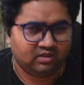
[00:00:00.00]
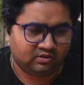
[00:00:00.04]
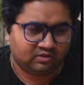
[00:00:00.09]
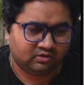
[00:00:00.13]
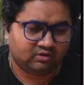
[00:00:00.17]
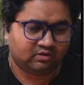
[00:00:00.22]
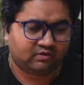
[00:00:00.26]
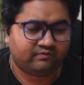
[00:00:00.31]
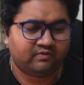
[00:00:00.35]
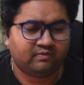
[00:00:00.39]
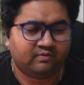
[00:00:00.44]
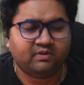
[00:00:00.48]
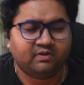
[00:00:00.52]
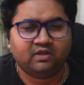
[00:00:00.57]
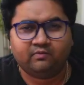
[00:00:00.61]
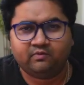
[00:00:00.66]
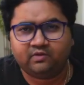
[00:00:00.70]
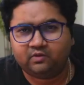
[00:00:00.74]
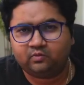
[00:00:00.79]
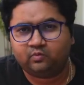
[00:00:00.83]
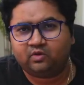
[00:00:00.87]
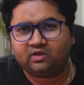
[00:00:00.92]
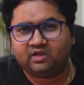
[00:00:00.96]
Not familiar
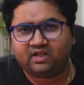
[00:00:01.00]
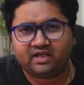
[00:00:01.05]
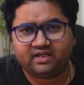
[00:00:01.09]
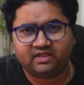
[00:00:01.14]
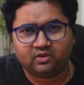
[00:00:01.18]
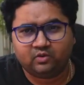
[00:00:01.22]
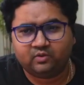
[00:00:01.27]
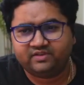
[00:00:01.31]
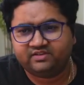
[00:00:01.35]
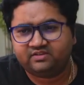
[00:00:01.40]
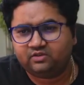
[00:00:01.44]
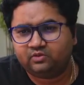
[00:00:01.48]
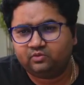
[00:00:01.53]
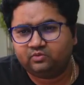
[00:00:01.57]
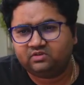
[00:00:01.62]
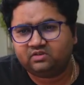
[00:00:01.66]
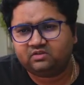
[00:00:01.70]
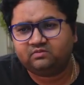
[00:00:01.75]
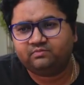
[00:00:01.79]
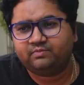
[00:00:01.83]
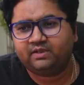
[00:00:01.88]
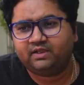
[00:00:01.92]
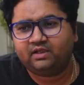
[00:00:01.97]
with what iOS
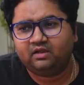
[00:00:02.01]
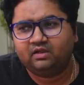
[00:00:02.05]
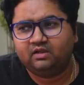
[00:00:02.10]
uses, but